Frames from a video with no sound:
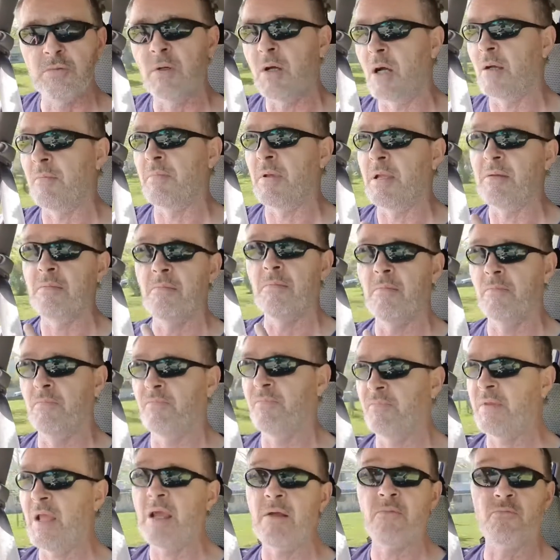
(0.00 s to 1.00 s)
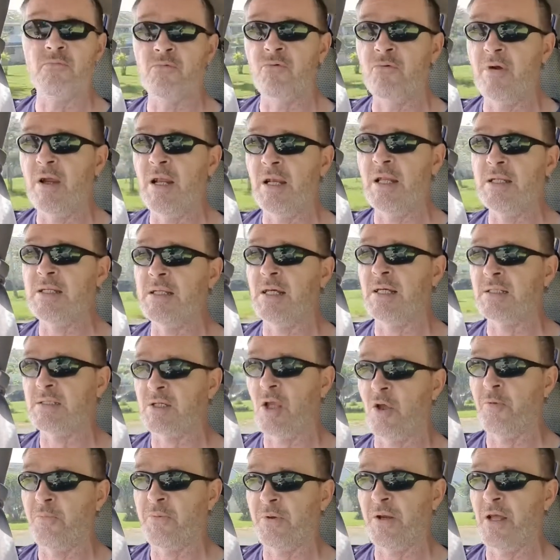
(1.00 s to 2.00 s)
I mean, that really does
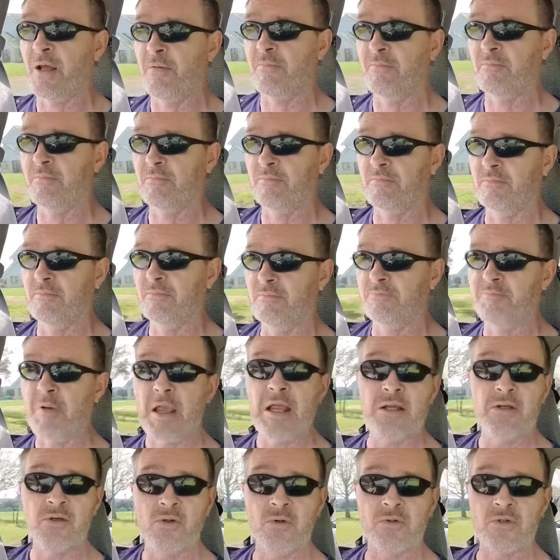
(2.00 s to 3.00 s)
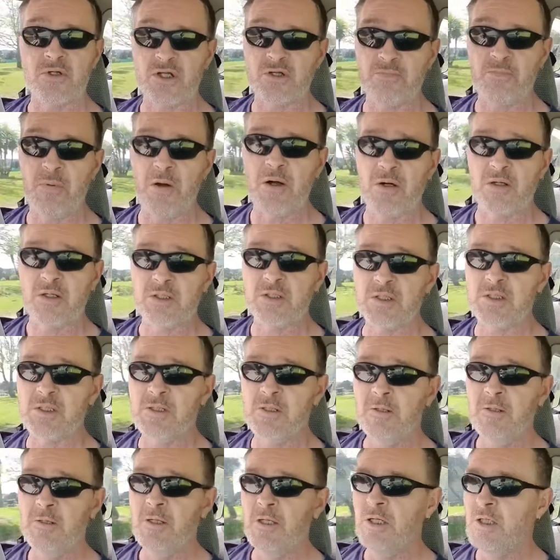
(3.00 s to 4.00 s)
open up Pandora's box.
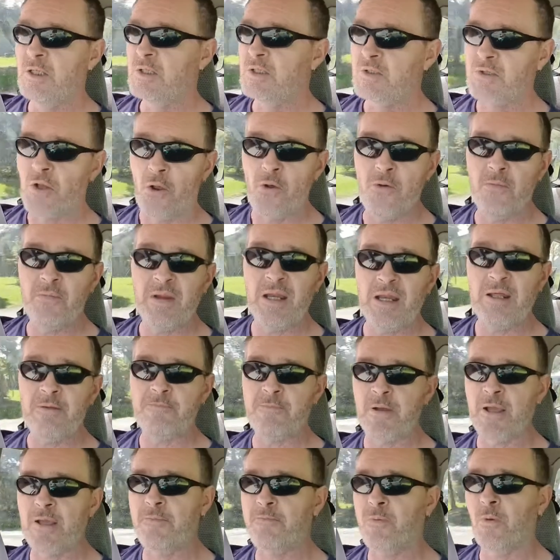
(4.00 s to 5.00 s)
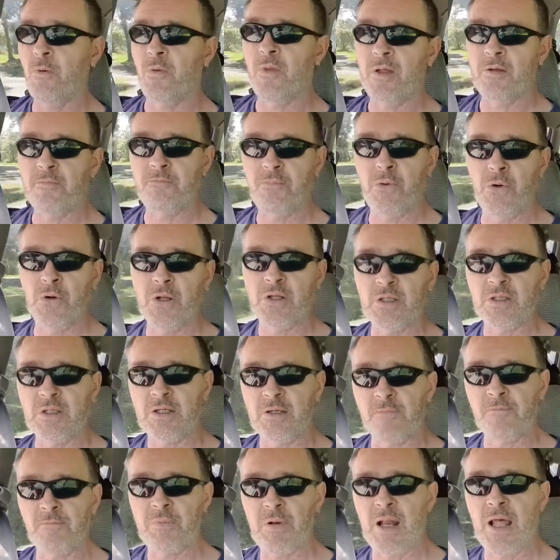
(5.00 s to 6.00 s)
So many people that put in
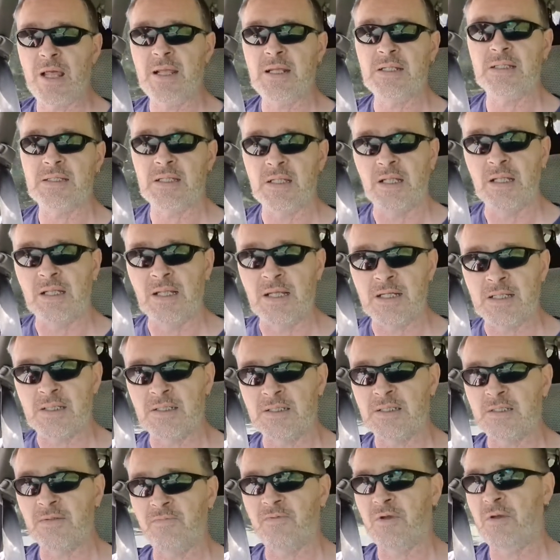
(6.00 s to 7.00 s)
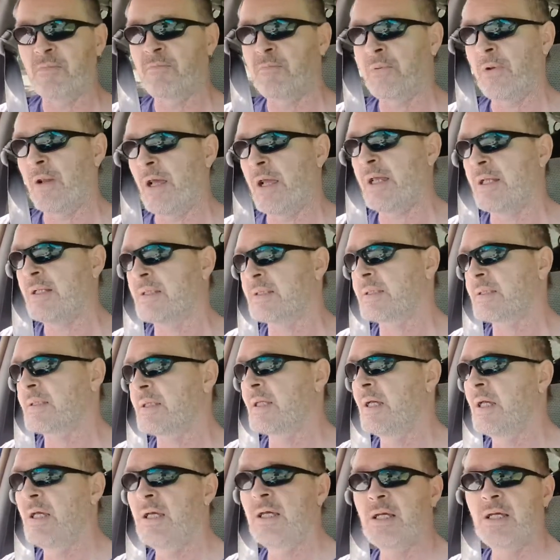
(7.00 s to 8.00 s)
complaints and letters of complaints
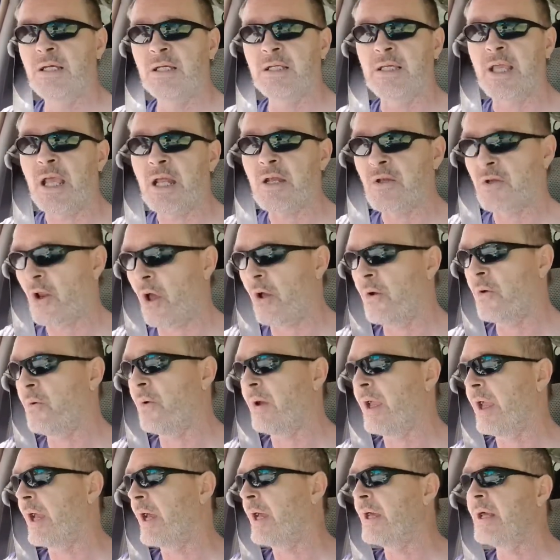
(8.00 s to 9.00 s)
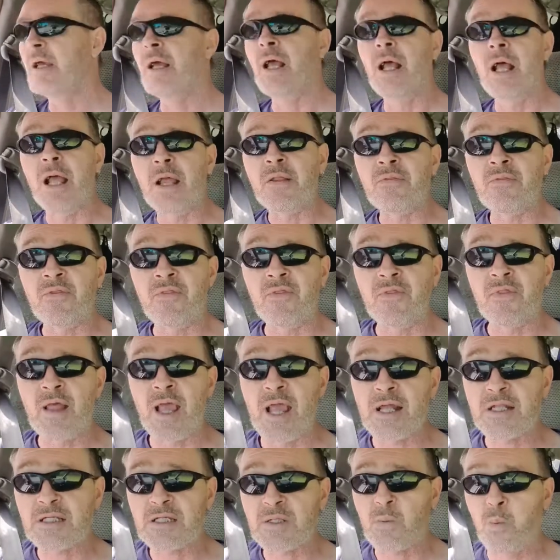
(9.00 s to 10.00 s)
get nowhere, and
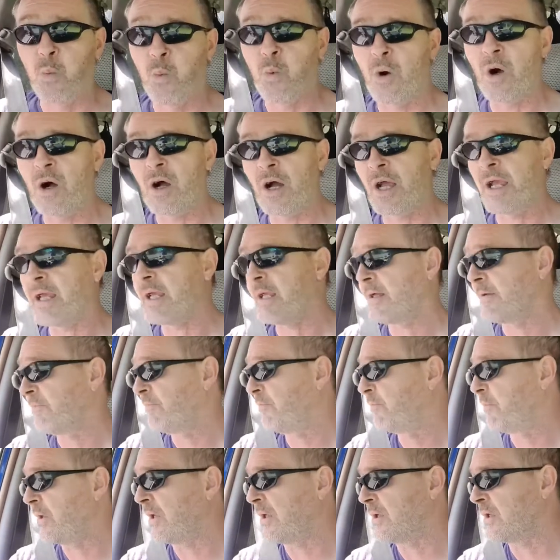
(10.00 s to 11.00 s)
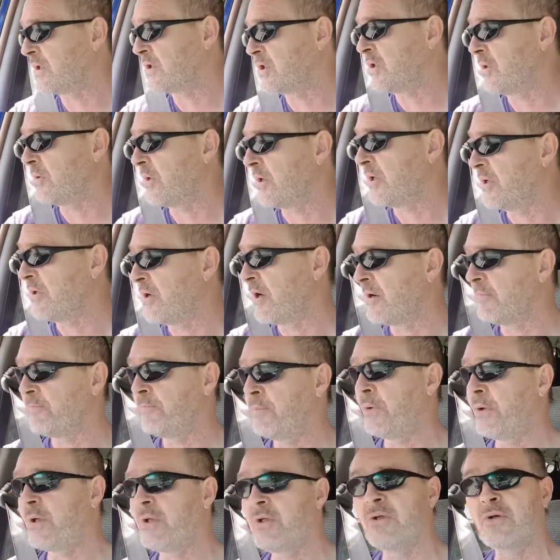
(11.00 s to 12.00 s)
that's why, because you are not
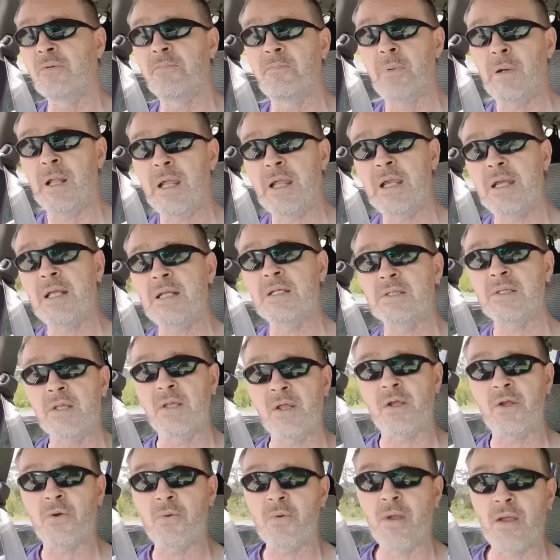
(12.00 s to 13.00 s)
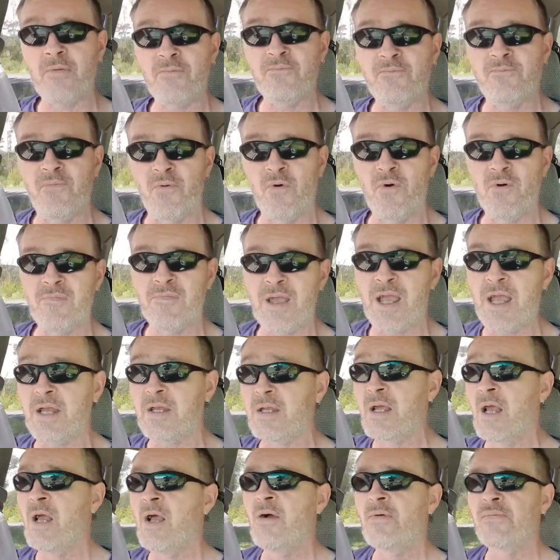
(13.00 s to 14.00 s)
putting your pleadings in the correct format
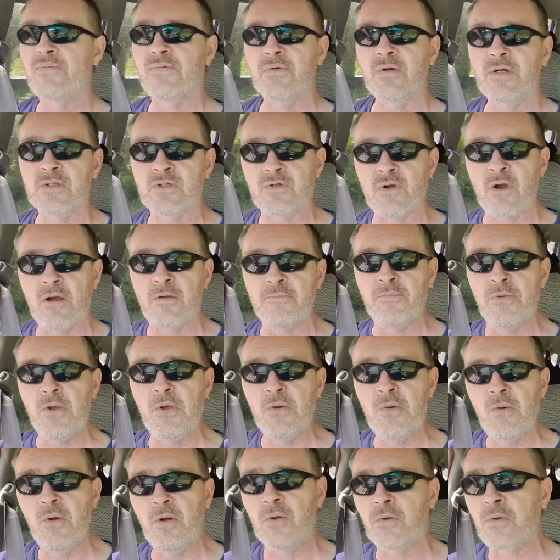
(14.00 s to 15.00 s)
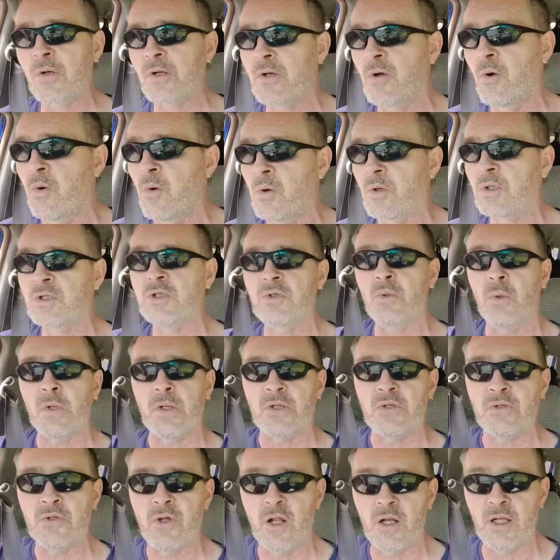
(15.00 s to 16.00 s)
for a tribunal or a court to
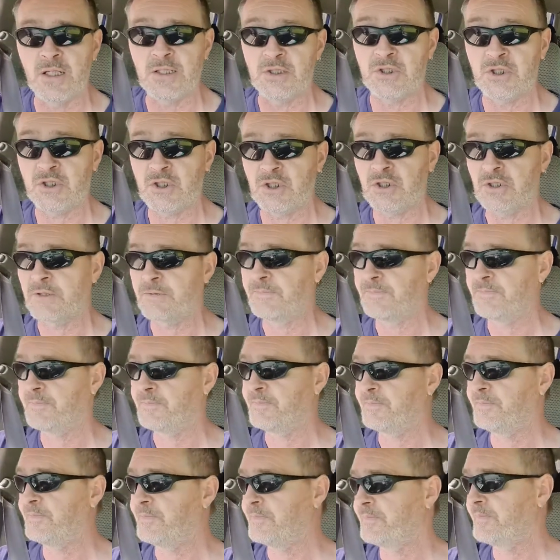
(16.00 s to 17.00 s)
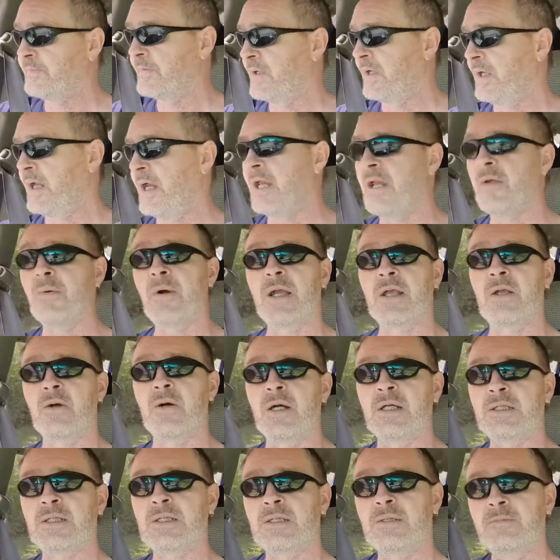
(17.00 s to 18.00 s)
acknowledge. Anyway
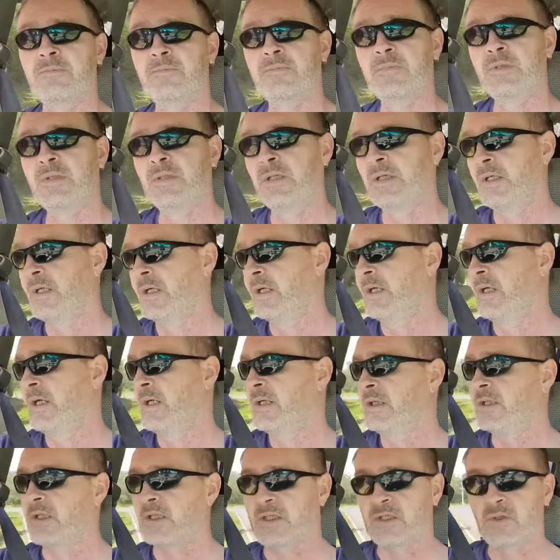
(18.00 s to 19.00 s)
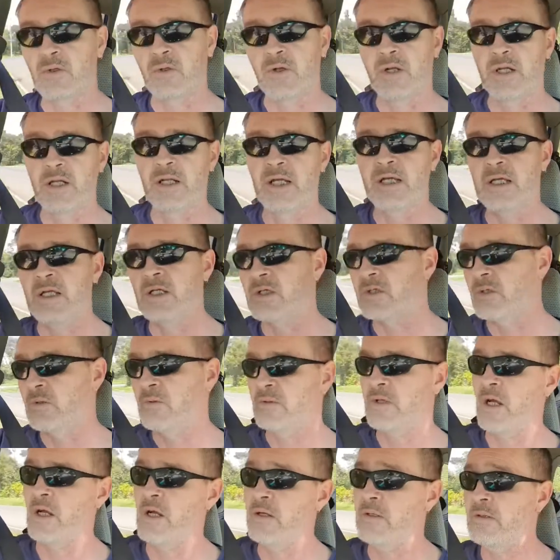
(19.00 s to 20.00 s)
guys, just thought I'd let you
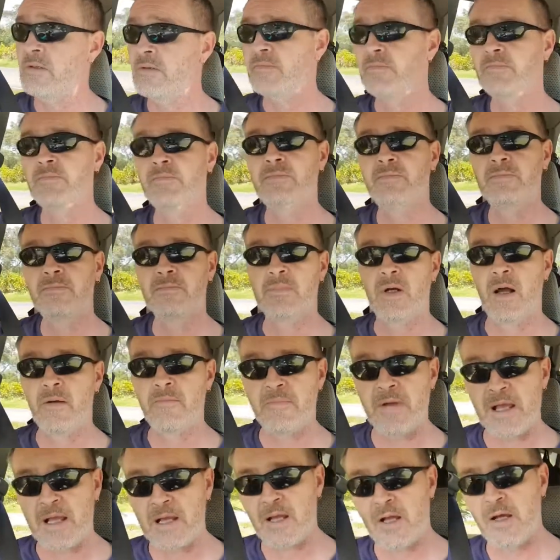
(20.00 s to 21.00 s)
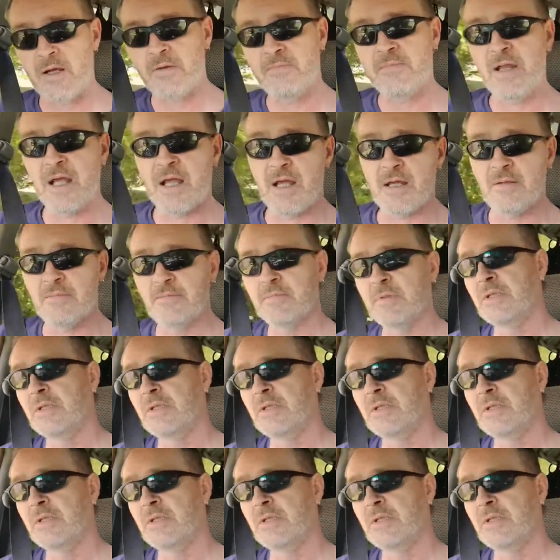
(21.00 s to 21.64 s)
all know I'm back home now.